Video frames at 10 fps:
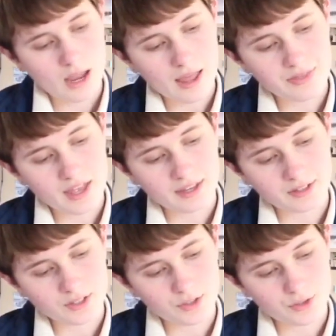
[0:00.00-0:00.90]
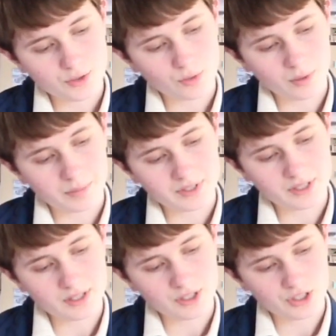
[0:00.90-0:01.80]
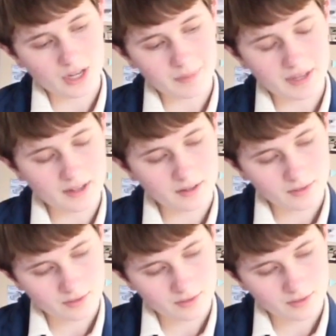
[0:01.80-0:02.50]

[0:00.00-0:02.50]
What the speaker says: and then you swap to this shape here.